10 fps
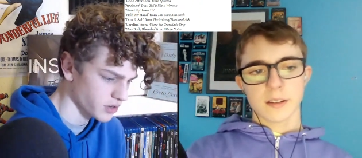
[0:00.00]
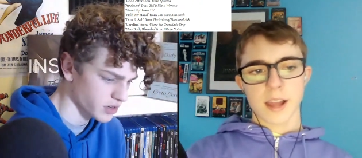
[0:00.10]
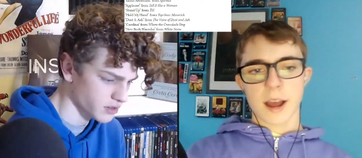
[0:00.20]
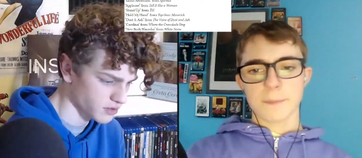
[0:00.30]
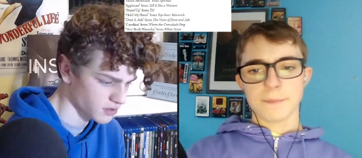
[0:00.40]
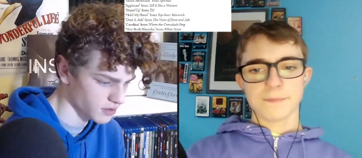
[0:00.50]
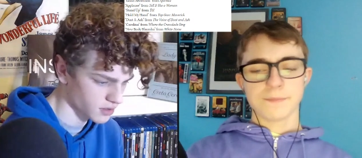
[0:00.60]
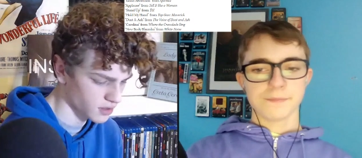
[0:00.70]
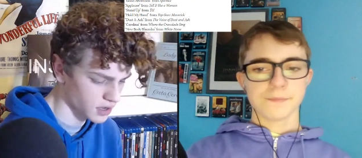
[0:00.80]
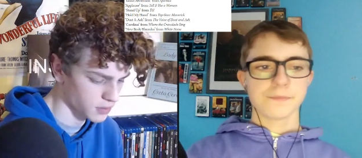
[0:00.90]
Speaker 1: red. Yeah.
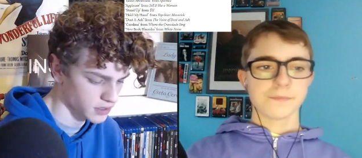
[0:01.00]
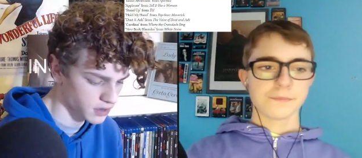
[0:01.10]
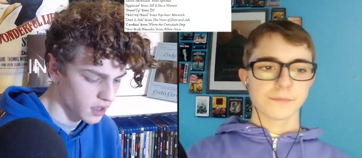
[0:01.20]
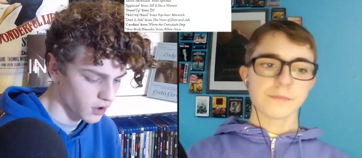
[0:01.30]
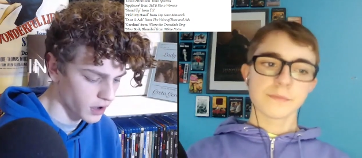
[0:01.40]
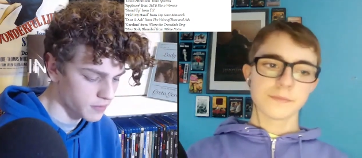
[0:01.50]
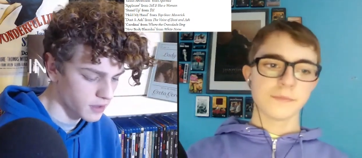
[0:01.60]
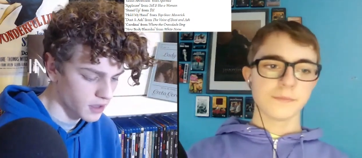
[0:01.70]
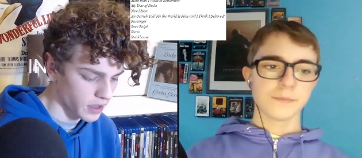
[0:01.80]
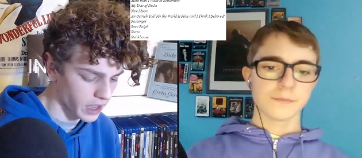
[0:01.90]
Not a big deal. Okay.
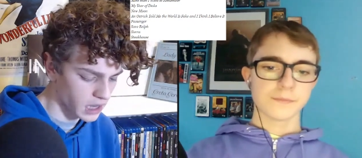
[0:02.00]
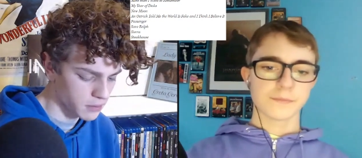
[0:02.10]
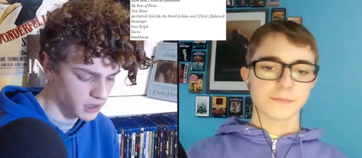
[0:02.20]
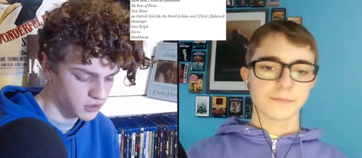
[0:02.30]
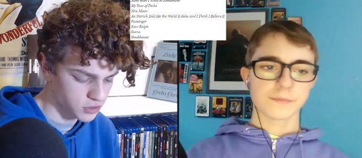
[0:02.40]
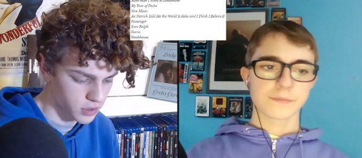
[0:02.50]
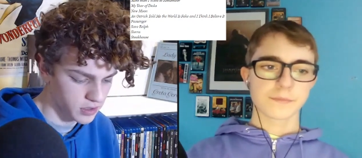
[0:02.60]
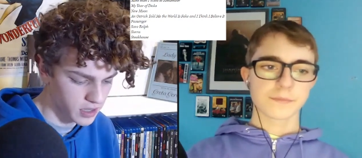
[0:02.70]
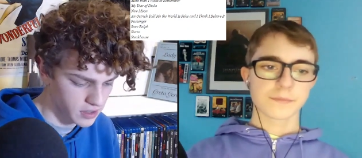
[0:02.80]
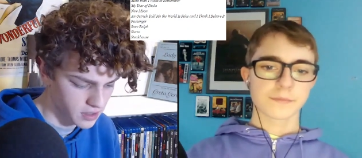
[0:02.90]
Mm-hmm. Animated short,
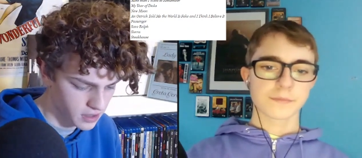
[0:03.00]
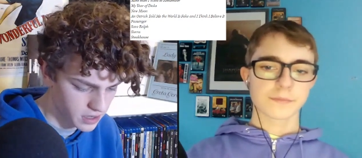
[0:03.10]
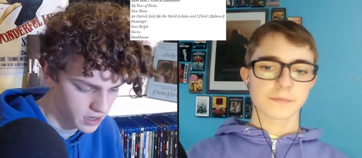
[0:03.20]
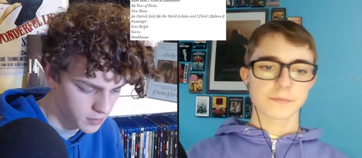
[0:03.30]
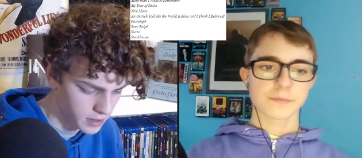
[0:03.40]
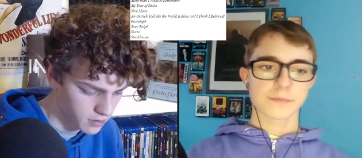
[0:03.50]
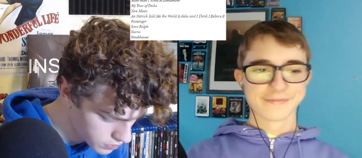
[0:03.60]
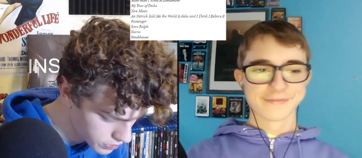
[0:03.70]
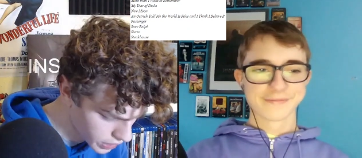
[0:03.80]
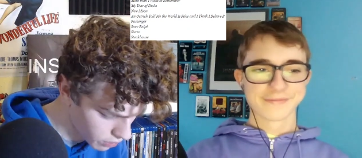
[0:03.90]
anything I care about.
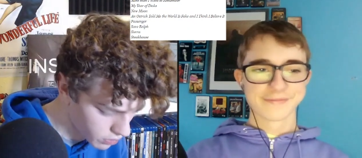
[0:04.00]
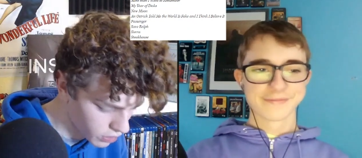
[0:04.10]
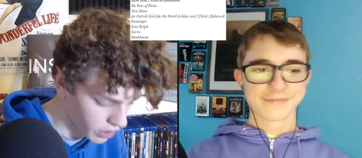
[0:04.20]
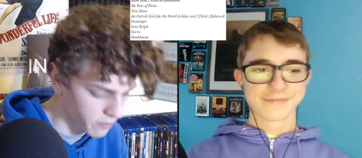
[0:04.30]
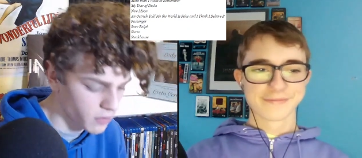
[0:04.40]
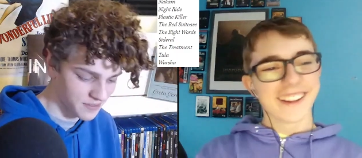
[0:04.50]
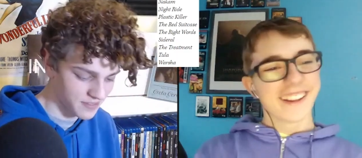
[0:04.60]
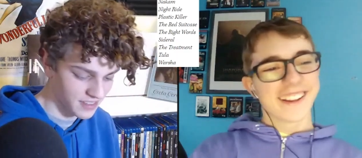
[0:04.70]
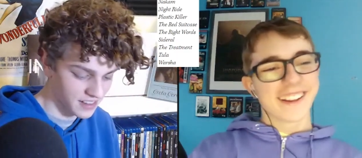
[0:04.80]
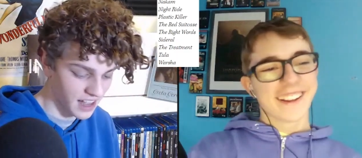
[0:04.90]
No. Okay.
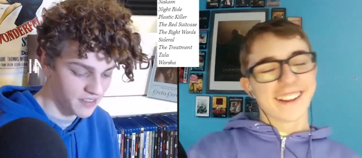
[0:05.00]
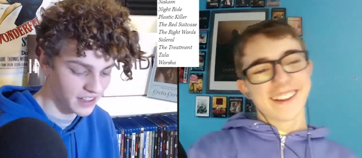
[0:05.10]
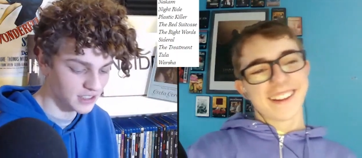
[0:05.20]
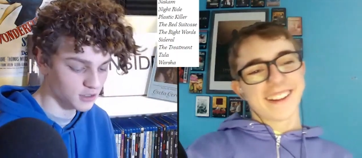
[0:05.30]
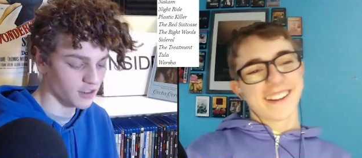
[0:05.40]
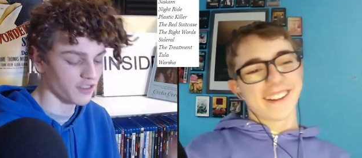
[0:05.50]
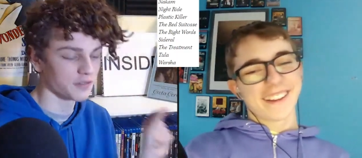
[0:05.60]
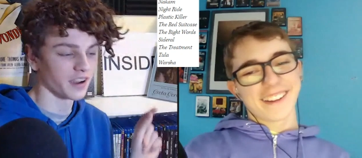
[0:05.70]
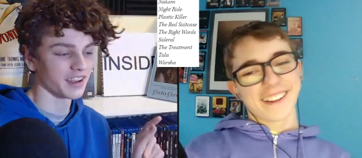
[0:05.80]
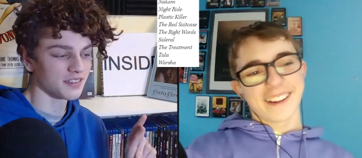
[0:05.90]
Live action short film.
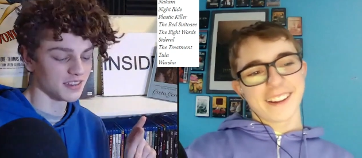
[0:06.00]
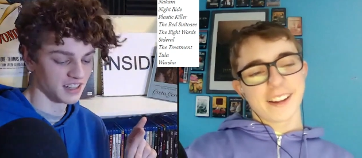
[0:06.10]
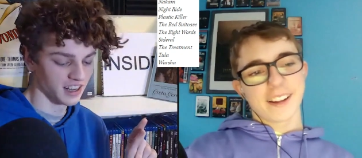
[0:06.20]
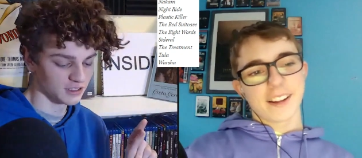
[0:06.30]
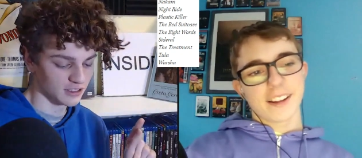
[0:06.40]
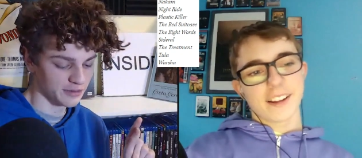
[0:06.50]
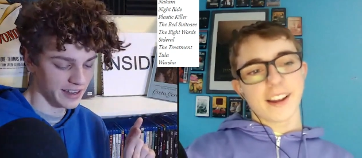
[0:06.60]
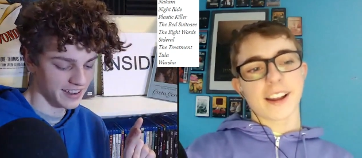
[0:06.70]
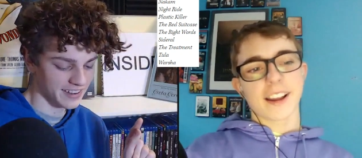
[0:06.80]
Wait, did Taylor Swift make it?